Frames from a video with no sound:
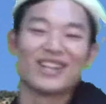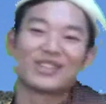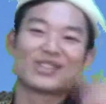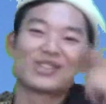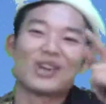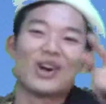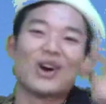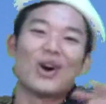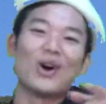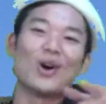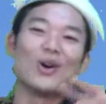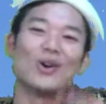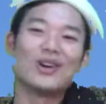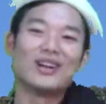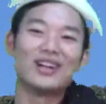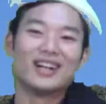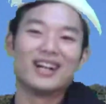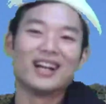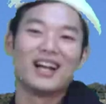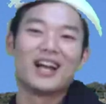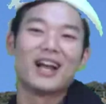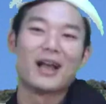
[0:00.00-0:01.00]
So
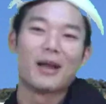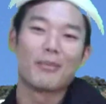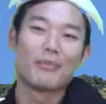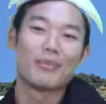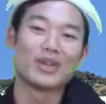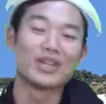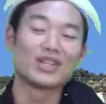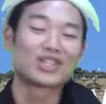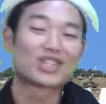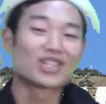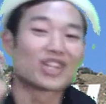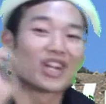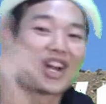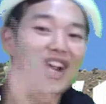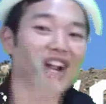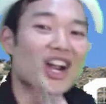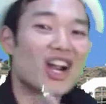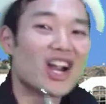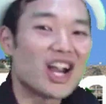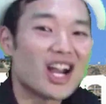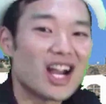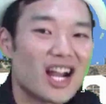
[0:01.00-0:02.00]
be
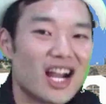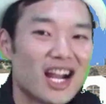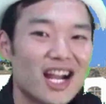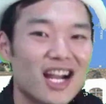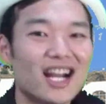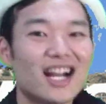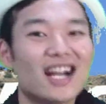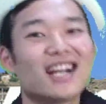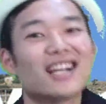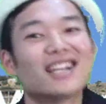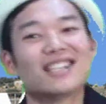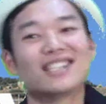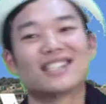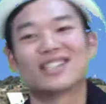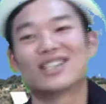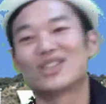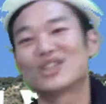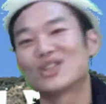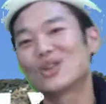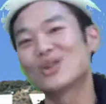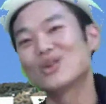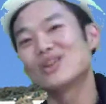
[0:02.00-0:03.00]
sure
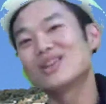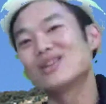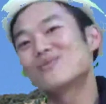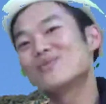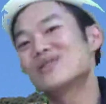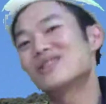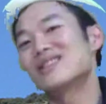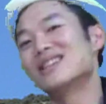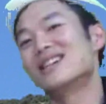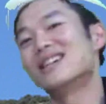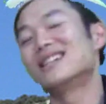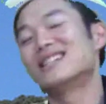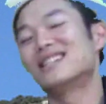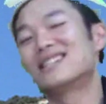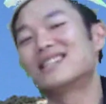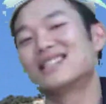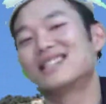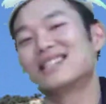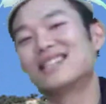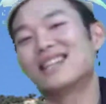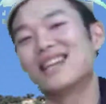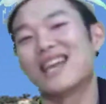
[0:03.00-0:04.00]
to tune in with
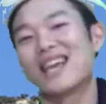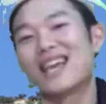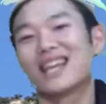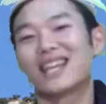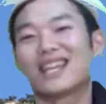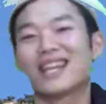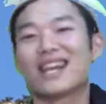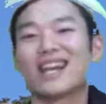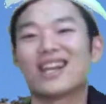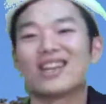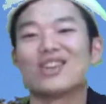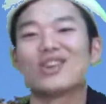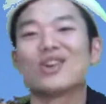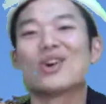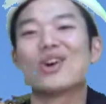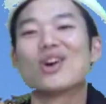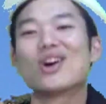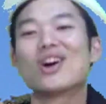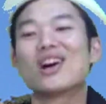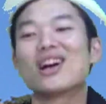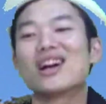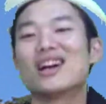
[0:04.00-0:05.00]
us and get
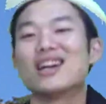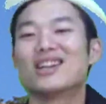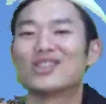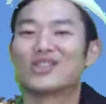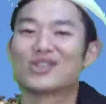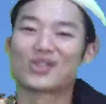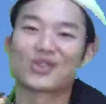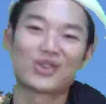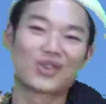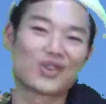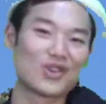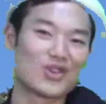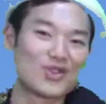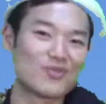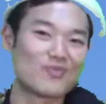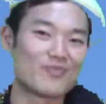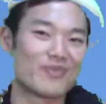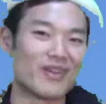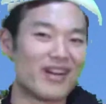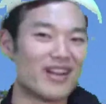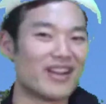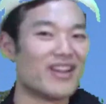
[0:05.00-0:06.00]
your scoop
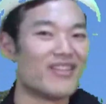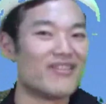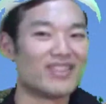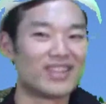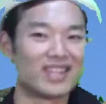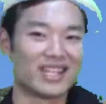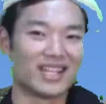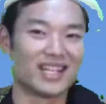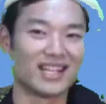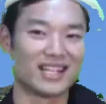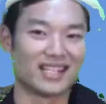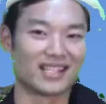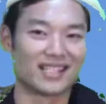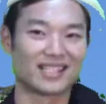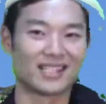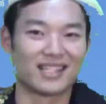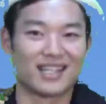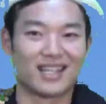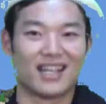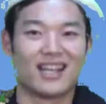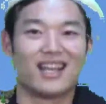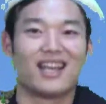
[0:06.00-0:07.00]
on everything else.